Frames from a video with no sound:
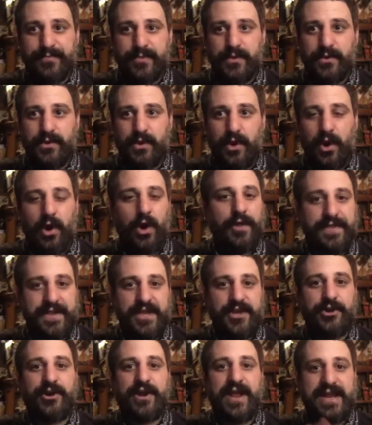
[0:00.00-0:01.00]
on the
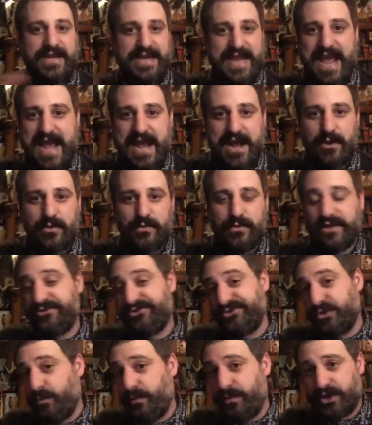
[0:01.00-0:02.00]
internet now. And
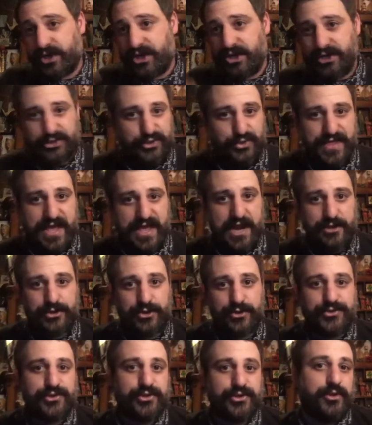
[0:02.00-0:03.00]
so we're going to do that on
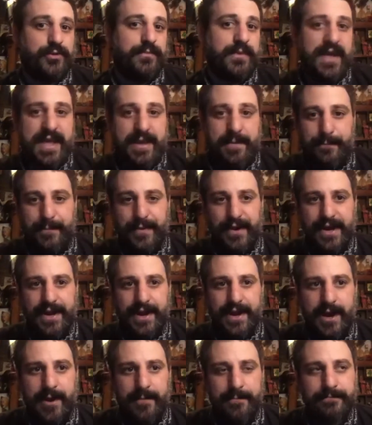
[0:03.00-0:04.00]
YouTube, but
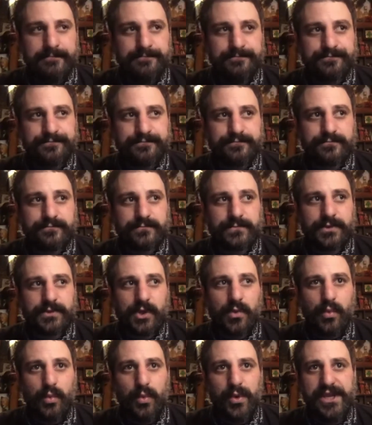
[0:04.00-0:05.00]

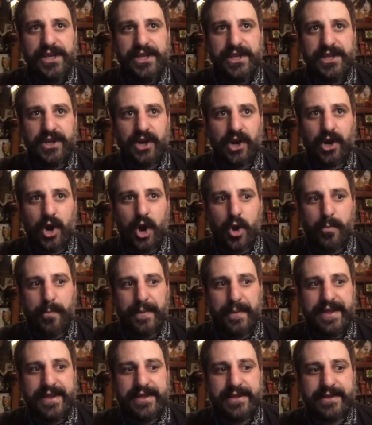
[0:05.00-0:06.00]
we are
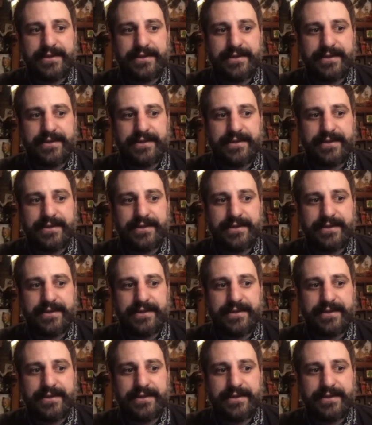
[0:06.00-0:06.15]
hoping